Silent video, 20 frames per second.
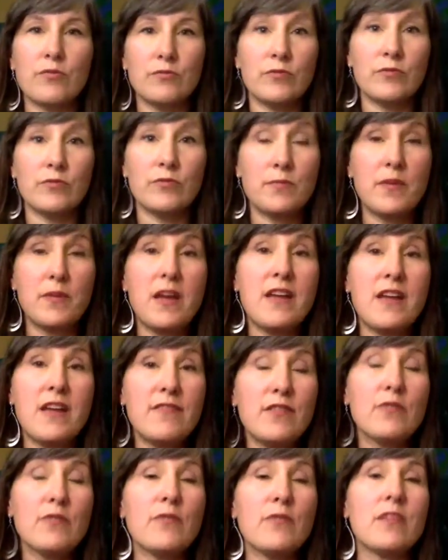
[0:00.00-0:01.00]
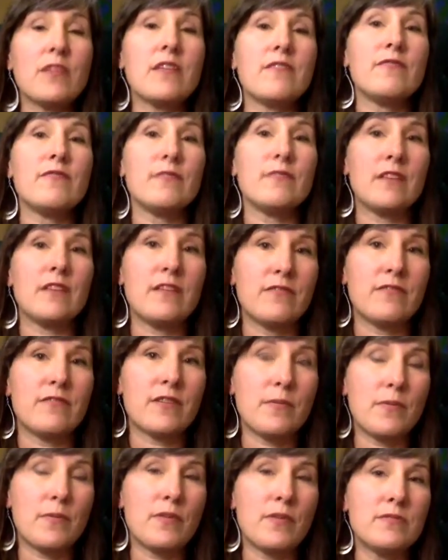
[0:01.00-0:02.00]
good behavior, or where they've
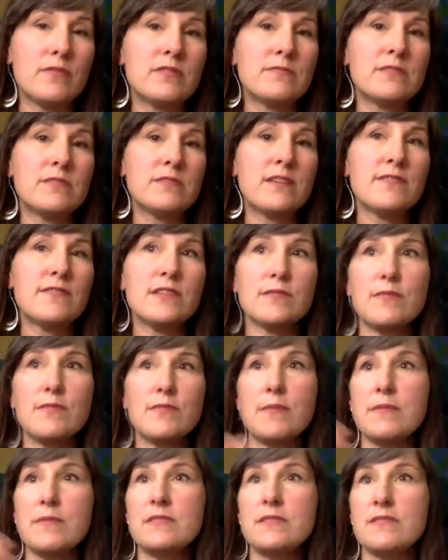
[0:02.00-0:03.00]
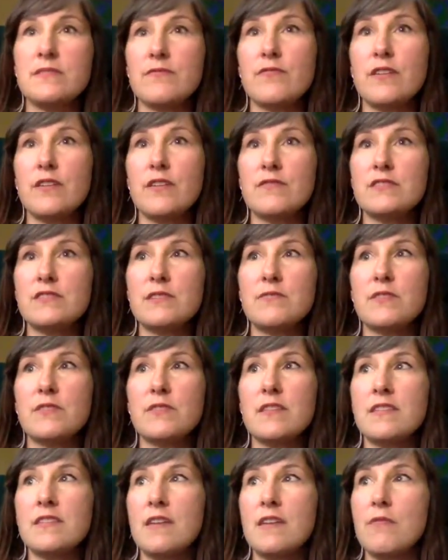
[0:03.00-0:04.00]
composed themselves, like maybe it's in front of someone
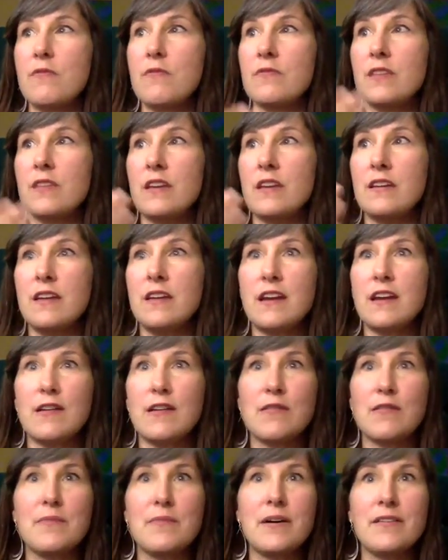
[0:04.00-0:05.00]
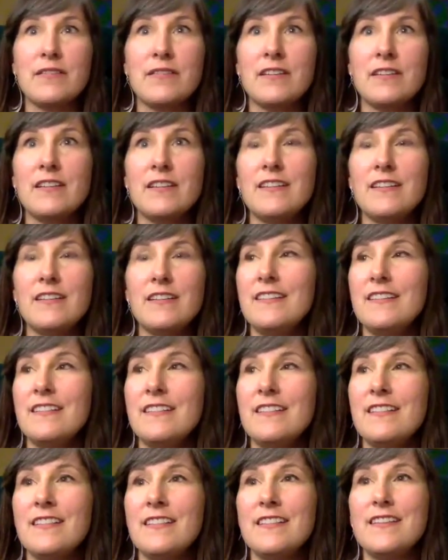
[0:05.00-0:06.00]
that they care about,
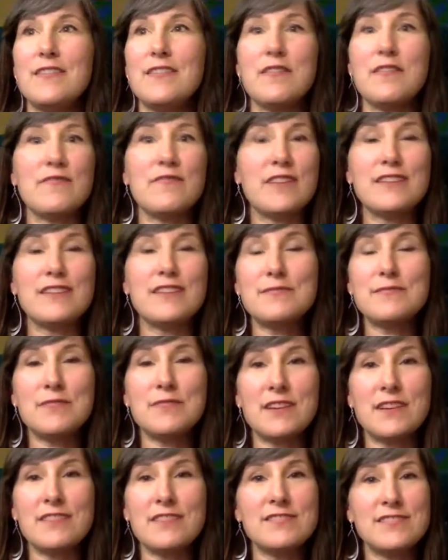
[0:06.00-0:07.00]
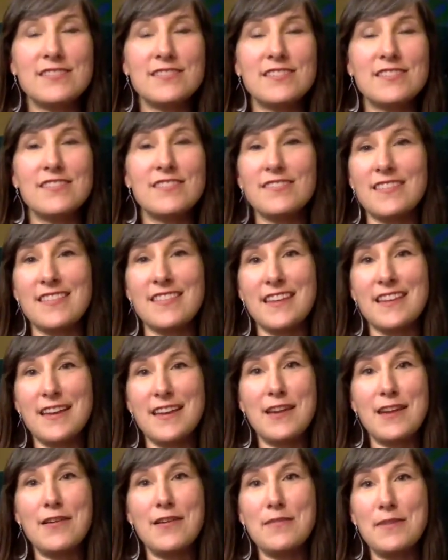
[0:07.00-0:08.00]
invite someone else to dinner that they
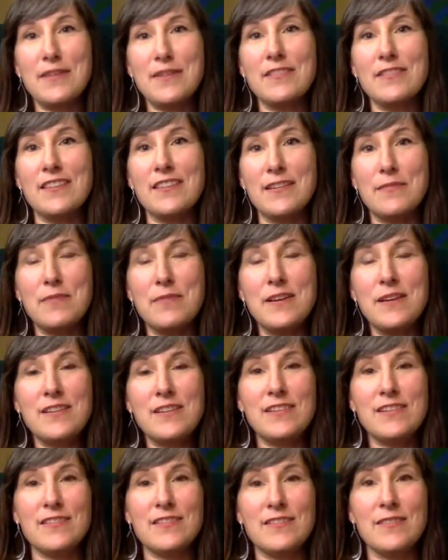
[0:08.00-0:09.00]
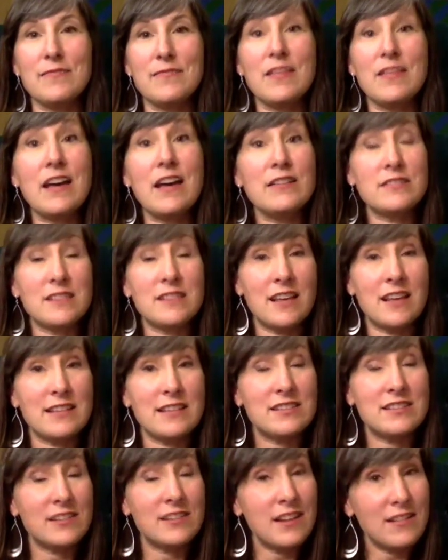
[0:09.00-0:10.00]
care about their opinion of them.
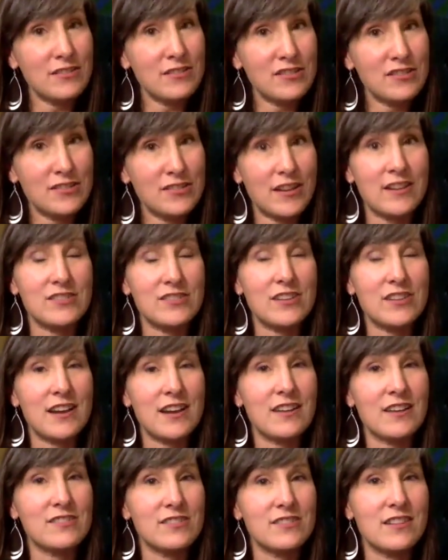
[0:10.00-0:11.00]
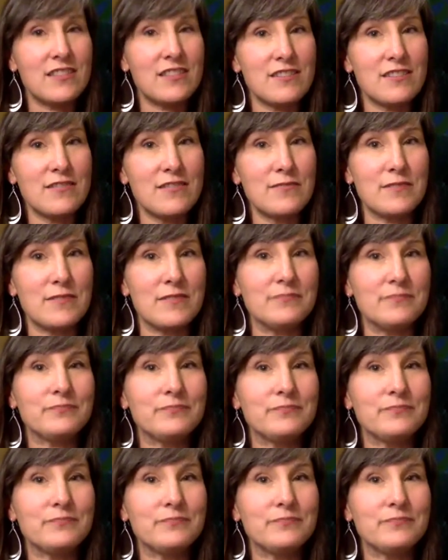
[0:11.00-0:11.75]
That's another strategy. Actually, a third one